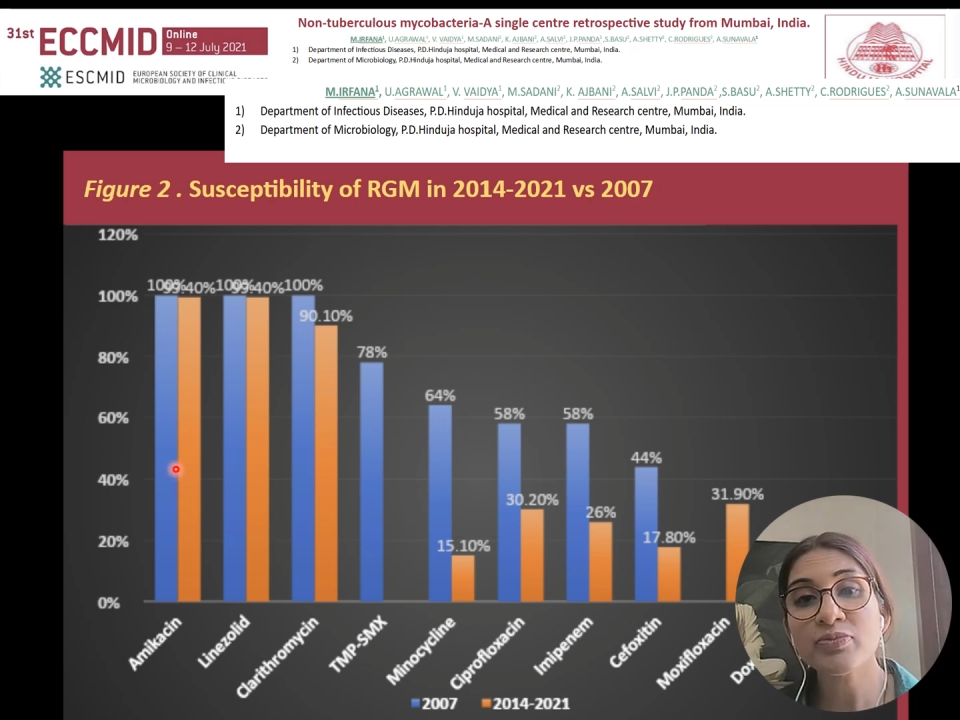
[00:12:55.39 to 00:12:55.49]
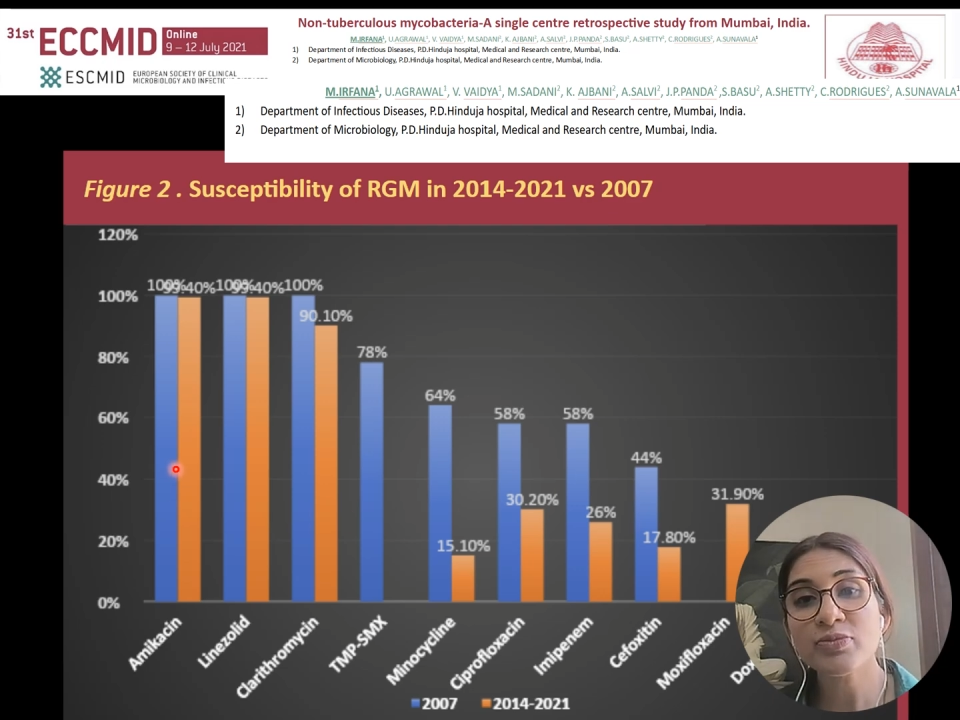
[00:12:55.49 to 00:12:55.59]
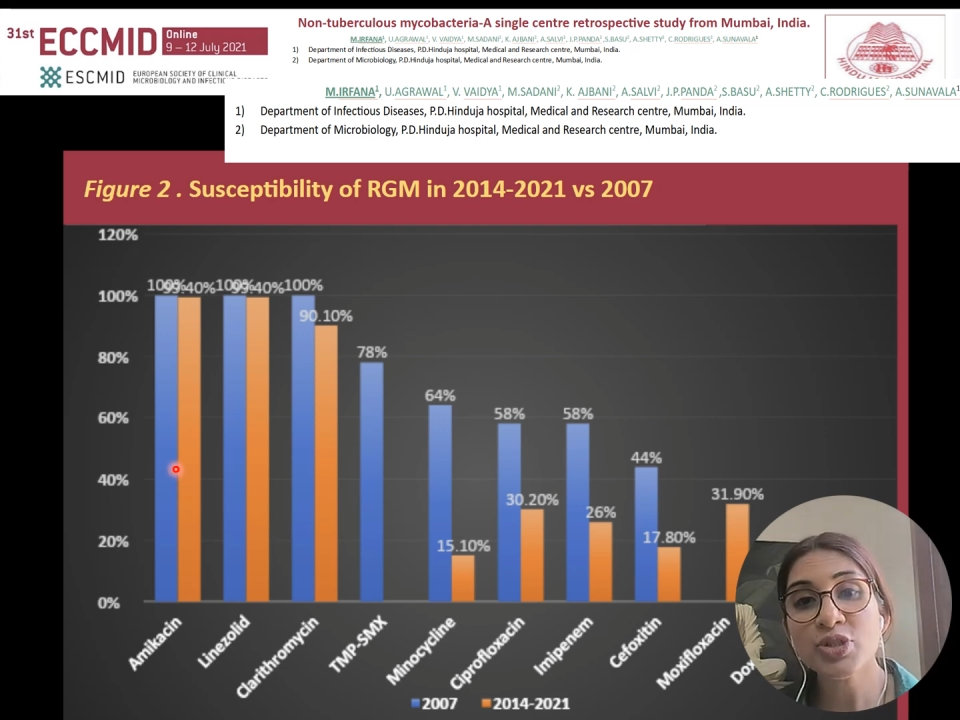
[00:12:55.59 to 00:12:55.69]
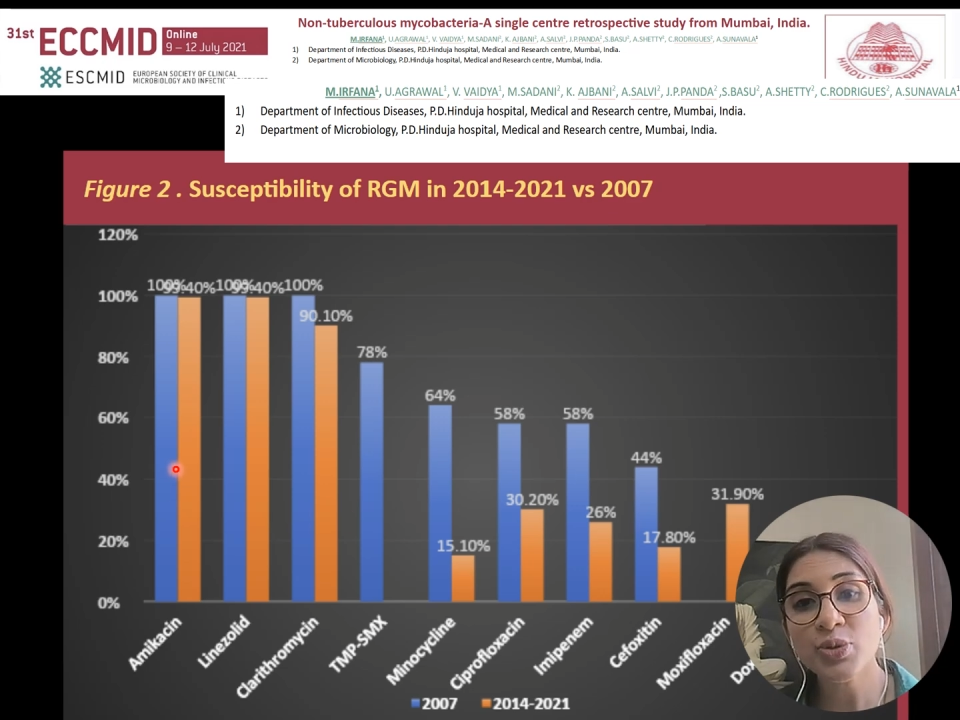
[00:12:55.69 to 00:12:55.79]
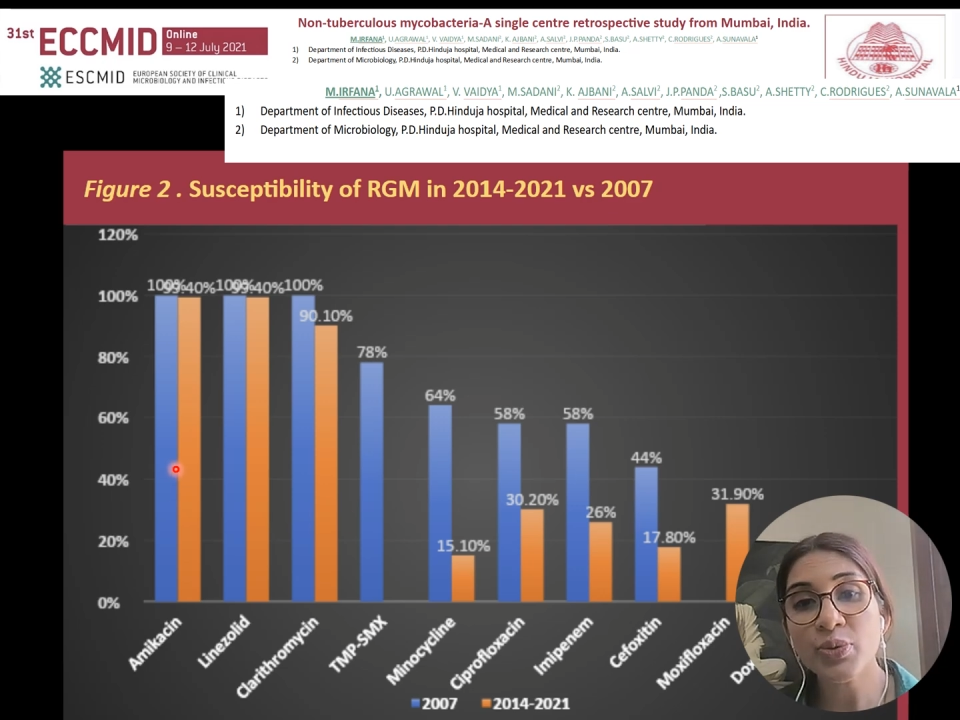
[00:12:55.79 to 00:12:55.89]

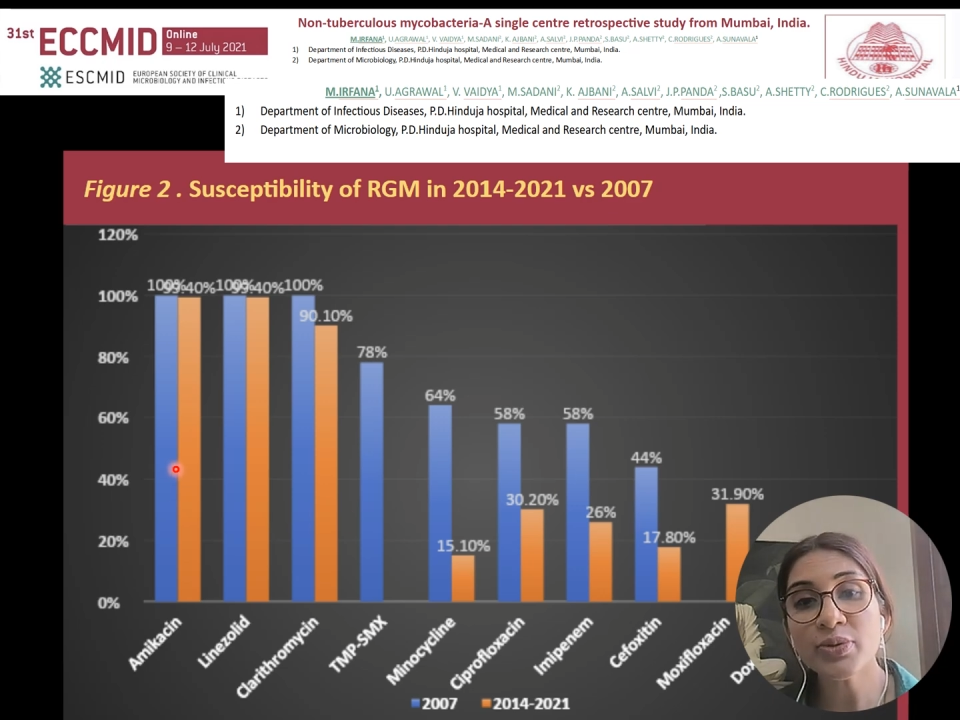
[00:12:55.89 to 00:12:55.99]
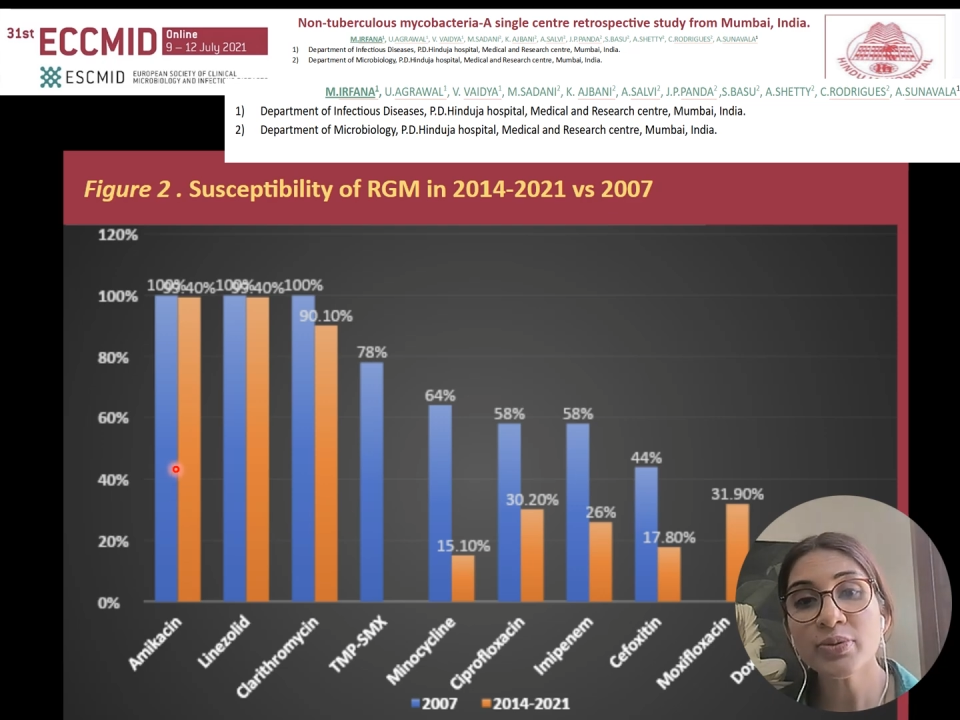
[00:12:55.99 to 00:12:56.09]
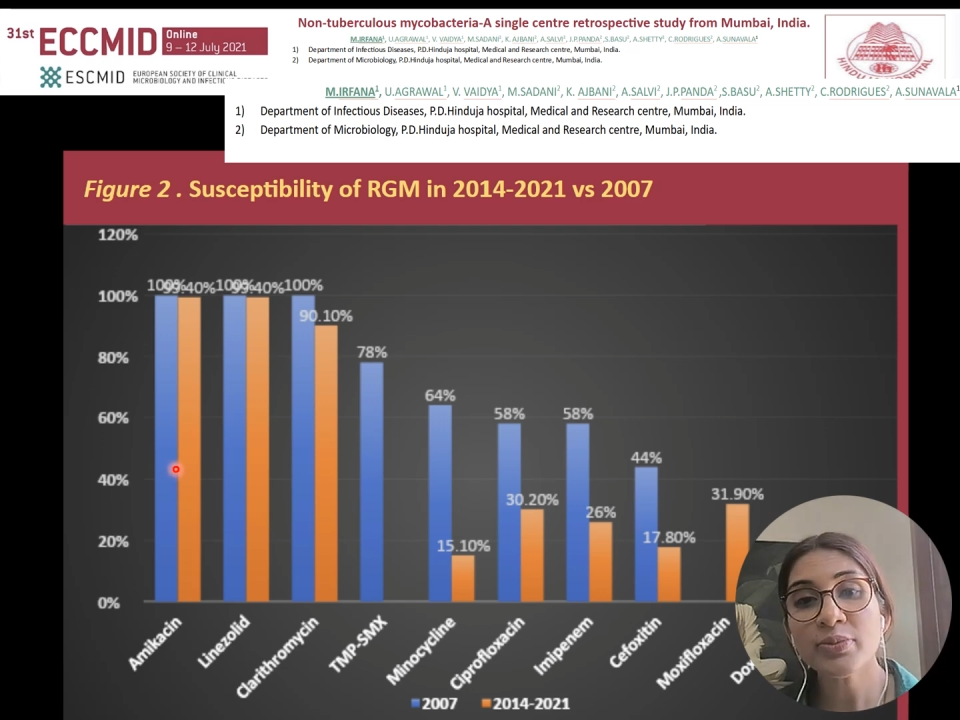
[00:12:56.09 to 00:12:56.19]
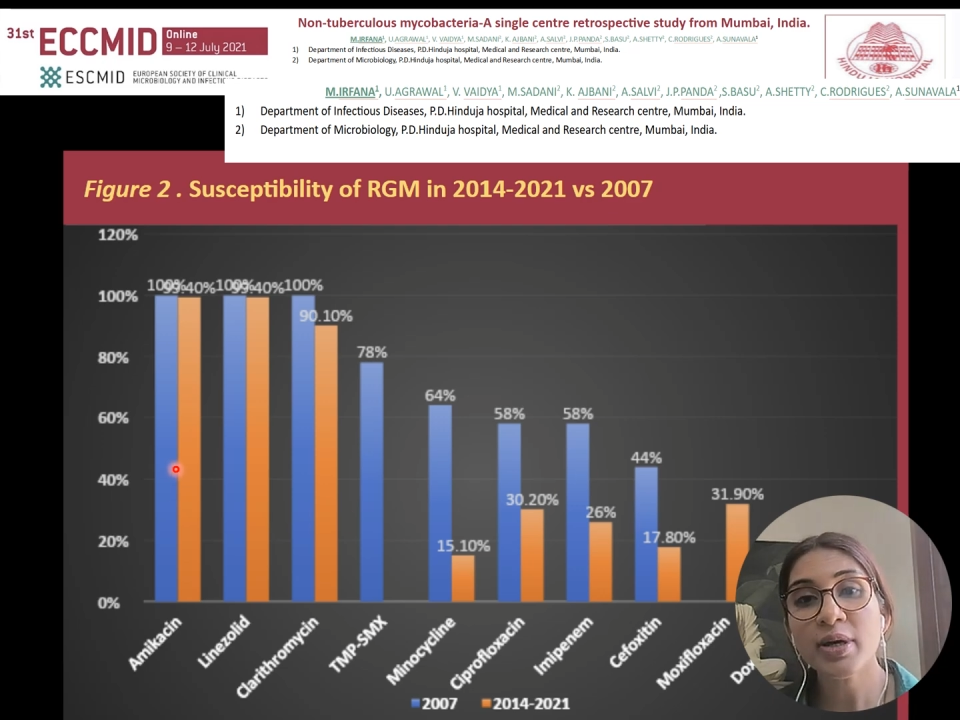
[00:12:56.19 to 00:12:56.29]
shown